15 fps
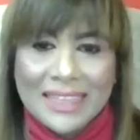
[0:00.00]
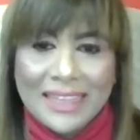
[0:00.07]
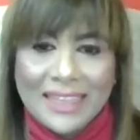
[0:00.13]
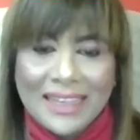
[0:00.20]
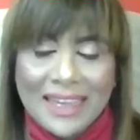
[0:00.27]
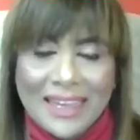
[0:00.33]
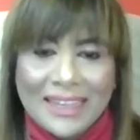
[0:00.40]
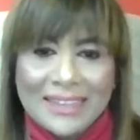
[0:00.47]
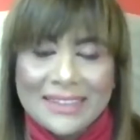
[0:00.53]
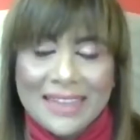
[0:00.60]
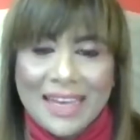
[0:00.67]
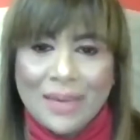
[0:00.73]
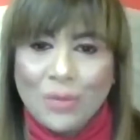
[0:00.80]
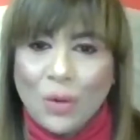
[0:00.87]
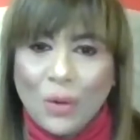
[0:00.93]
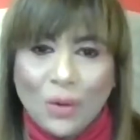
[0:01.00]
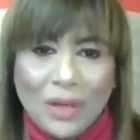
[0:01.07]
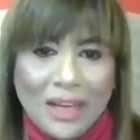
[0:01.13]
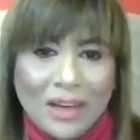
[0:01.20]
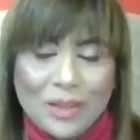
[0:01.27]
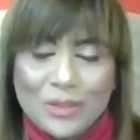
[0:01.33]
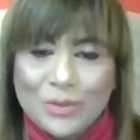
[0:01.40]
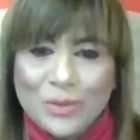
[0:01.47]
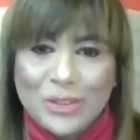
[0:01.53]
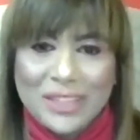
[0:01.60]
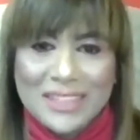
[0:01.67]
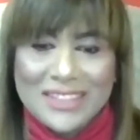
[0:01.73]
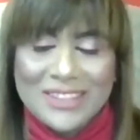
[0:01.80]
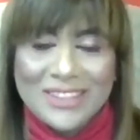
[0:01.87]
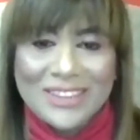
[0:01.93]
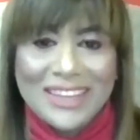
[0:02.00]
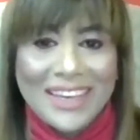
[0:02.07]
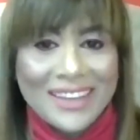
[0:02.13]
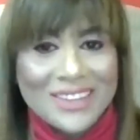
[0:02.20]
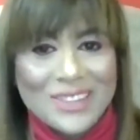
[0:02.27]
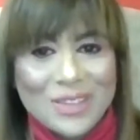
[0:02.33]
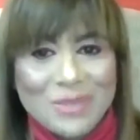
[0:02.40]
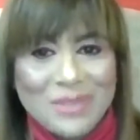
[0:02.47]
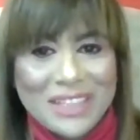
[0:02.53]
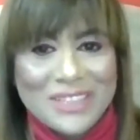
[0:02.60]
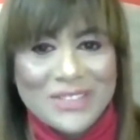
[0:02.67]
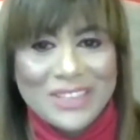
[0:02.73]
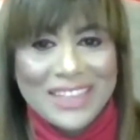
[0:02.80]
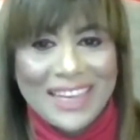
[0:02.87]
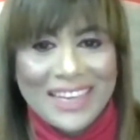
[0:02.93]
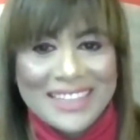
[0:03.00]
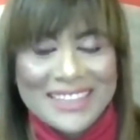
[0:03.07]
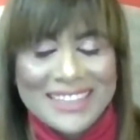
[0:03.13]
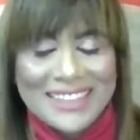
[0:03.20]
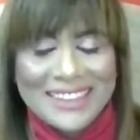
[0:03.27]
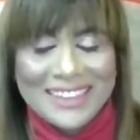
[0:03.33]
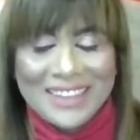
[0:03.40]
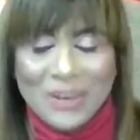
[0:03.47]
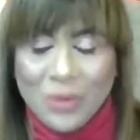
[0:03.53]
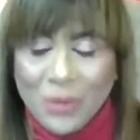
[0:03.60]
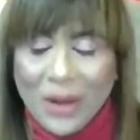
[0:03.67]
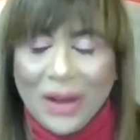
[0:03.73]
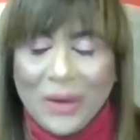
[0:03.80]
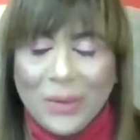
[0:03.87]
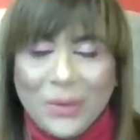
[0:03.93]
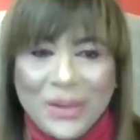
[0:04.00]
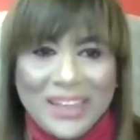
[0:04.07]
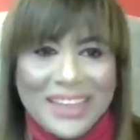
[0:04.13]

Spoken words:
day, and I'm all out for it. So thank you so much for that. Wow.